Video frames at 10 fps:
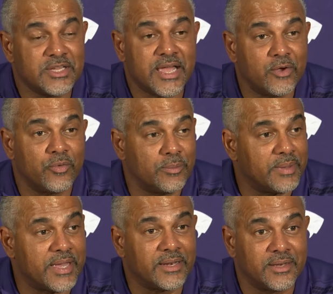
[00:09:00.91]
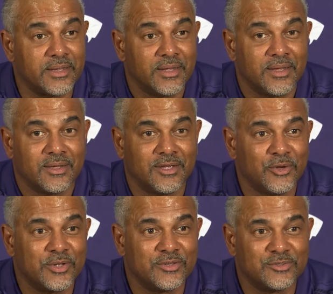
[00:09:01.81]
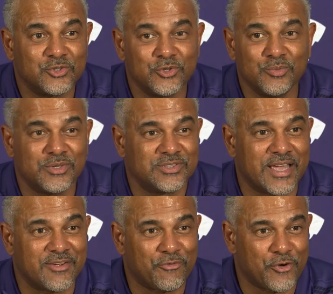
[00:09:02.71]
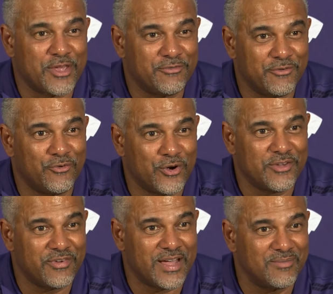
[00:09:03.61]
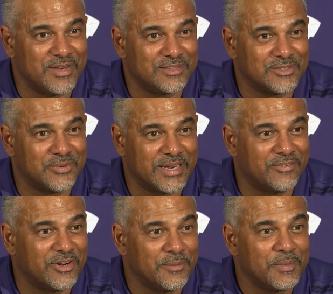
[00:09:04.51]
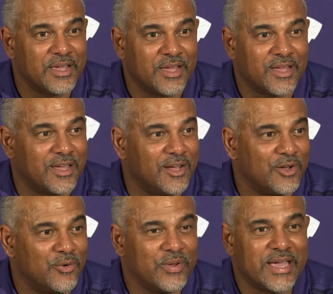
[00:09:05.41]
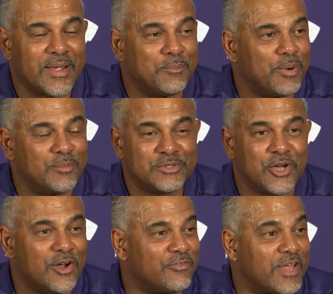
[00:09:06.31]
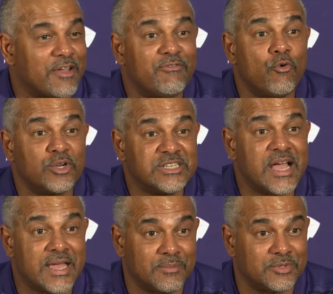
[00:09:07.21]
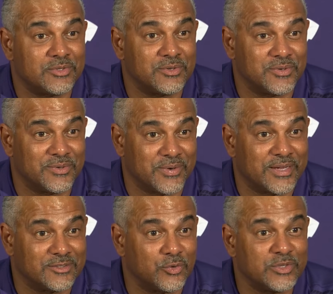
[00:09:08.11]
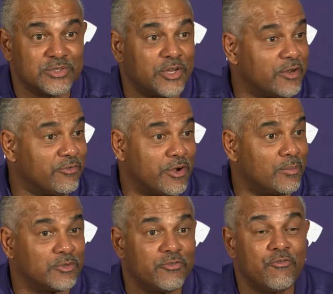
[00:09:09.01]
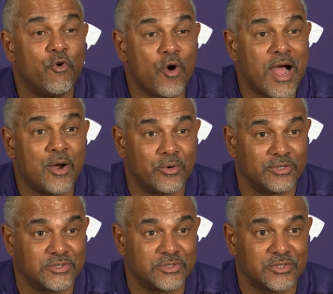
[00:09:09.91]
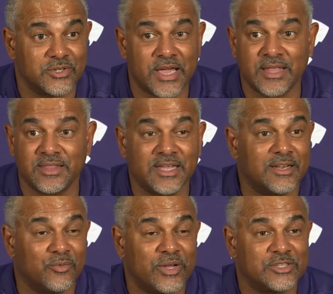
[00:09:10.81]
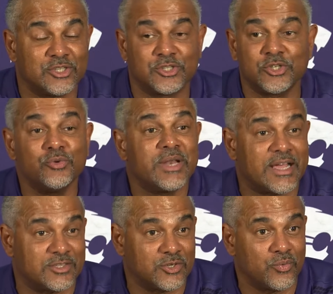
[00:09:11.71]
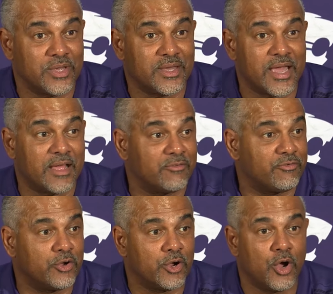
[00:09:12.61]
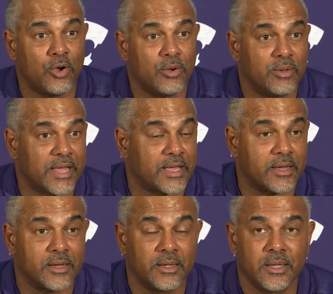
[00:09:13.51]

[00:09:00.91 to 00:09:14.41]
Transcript: night we met, you know, and Zoom was like free for 45 minutes or whatever, uh, we got bumped off like four times, right? So we was on there for almost four hours. And then it went to two nights a week. And for like